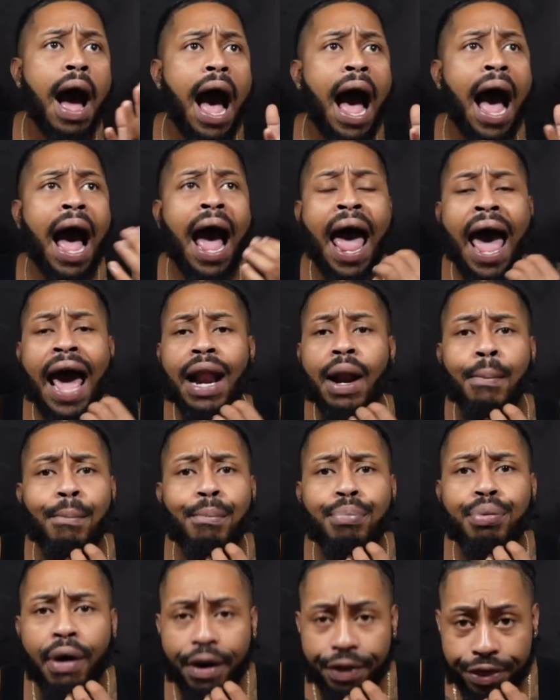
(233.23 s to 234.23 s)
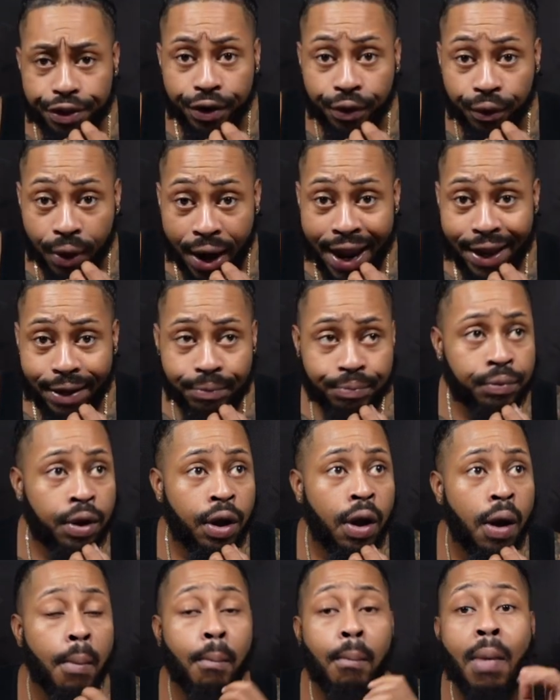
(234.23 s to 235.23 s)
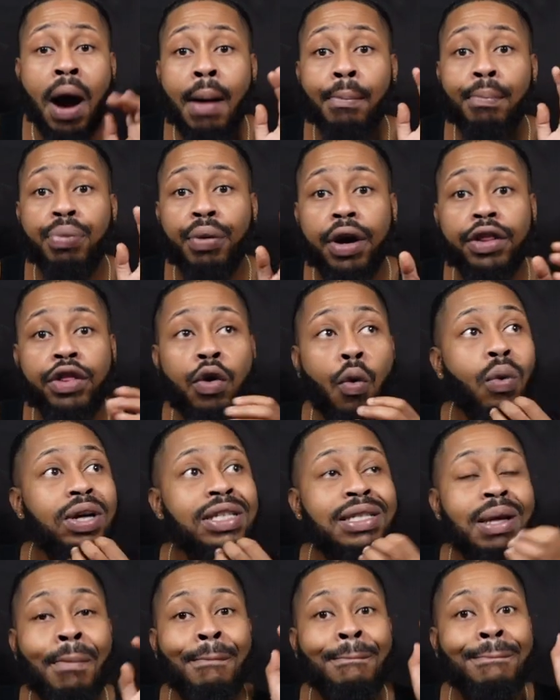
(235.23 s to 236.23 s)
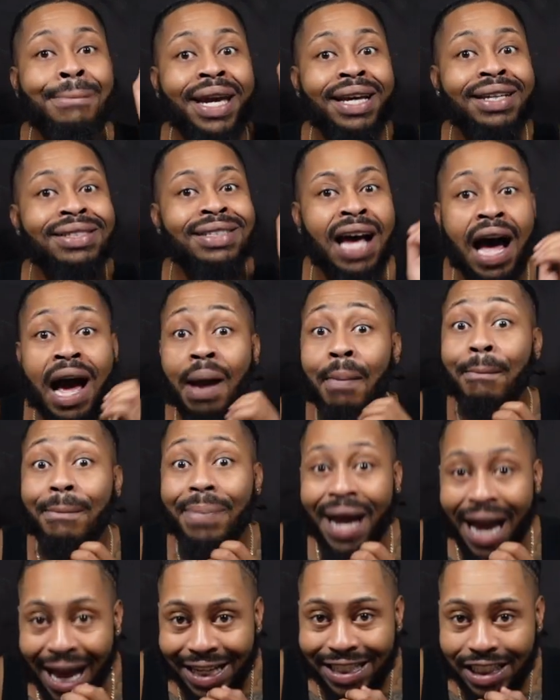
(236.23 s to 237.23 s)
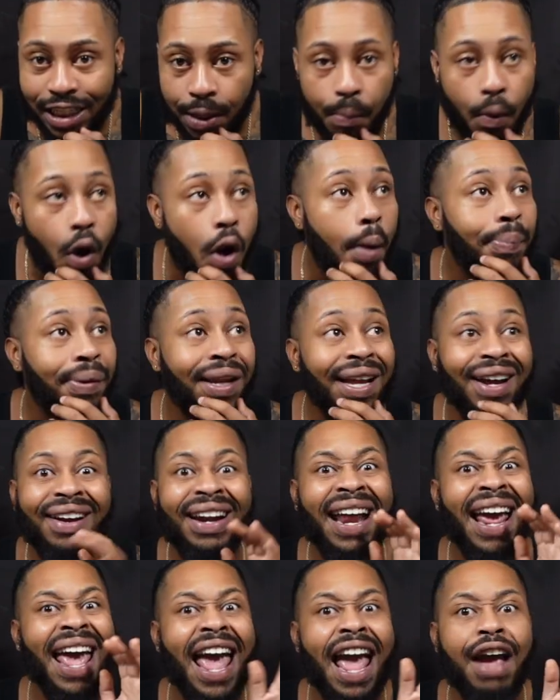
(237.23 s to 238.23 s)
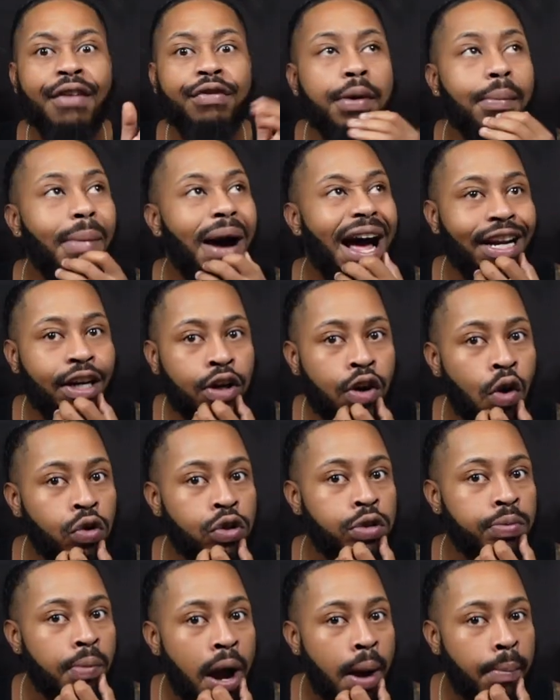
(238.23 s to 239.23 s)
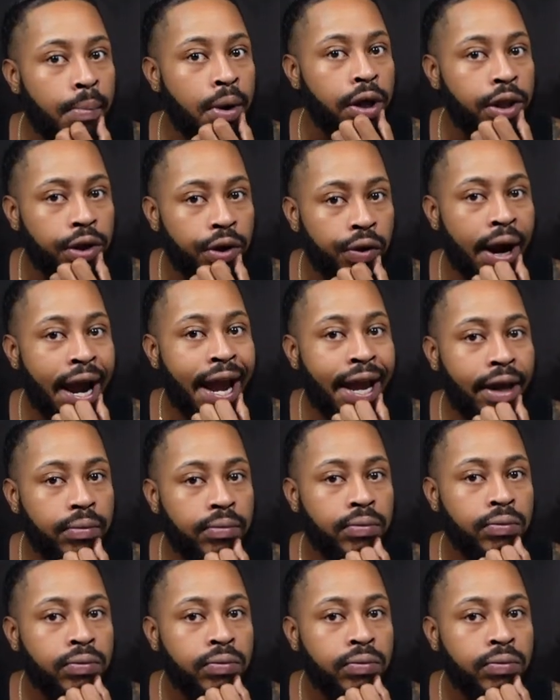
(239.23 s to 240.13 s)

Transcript: I had a brother, right? My brother was a big-time basketball player. Everybody knows my brother, right?